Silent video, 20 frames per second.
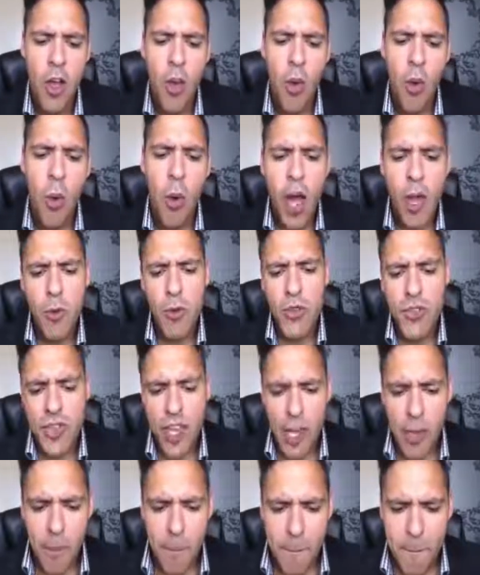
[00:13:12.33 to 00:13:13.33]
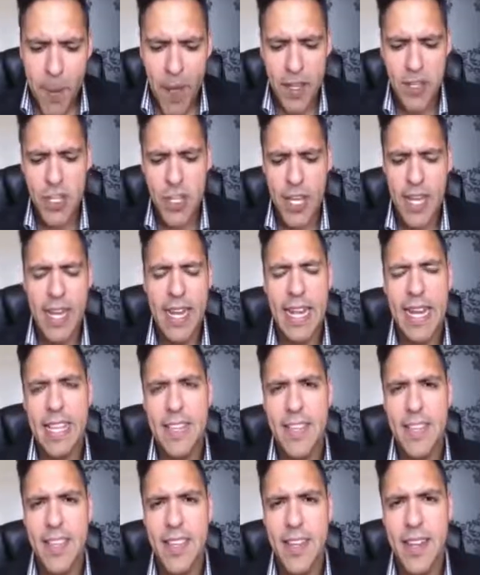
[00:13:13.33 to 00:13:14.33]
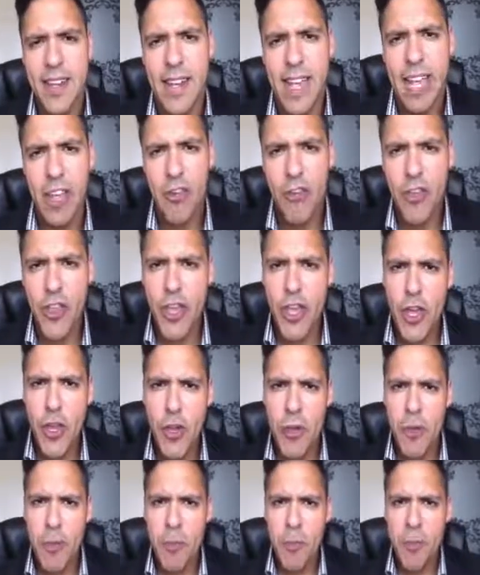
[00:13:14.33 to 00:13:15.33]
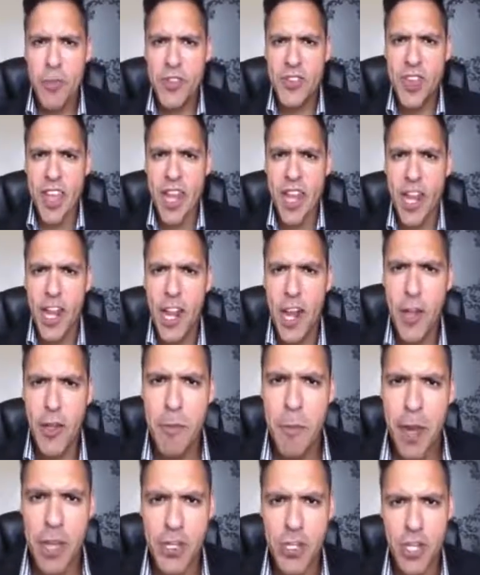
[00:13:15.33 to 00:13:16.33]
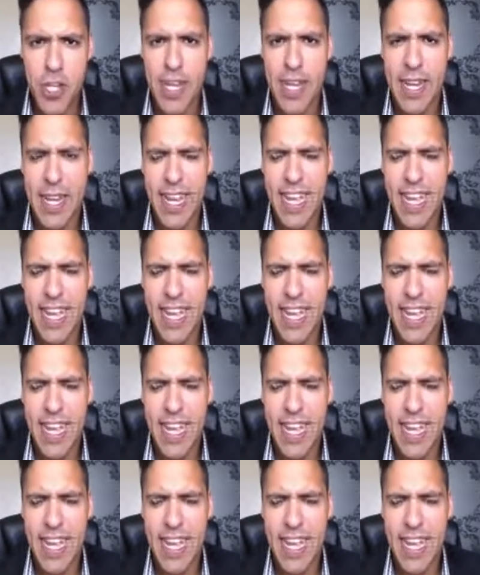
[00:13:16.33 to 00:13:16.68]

What I will say on budget is that if you set a low budget,